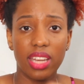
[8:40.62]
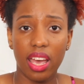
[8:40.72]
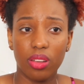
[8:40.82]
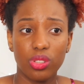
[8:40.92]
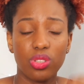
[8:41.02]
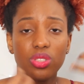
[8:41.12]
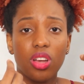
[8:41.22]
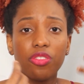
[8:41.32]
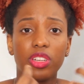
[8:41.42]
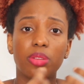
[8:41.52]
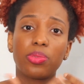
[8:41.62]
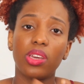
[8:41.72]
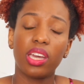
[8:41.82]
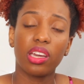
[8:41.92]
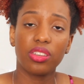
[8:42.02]
down to soften up
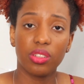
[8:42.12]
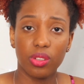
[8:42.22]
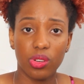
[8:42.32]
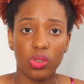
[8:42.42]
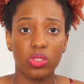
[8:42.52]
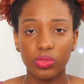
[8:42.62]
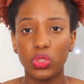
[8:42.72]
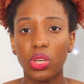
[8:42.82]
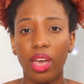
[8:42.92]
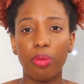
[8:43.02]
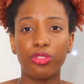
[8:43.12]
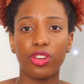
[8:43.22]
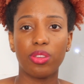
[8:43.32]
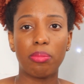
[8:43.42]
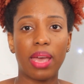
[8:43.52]
your hair cuticles to help
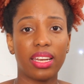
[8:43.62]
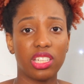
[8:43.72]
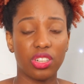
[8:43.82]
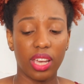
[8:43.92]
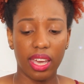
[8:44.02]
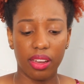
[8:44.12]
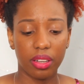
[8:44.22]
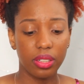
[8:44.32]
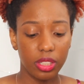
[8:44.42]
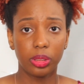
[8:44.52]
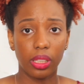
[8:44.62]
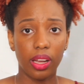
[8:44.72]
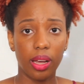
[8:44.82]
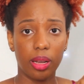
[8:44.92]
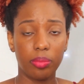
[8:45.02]
further manage your hair.
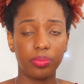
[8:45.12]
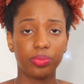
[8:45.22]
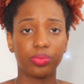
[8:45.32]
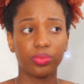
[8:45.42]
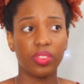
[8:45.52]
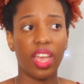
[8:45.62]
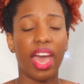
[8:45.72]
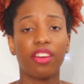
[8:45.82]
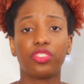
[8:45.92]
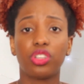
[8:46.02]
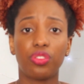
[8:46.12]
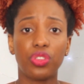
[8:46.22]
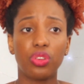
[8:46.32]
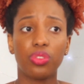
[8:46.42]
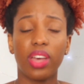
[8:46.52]
After
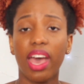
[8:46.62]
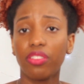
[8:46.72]
you've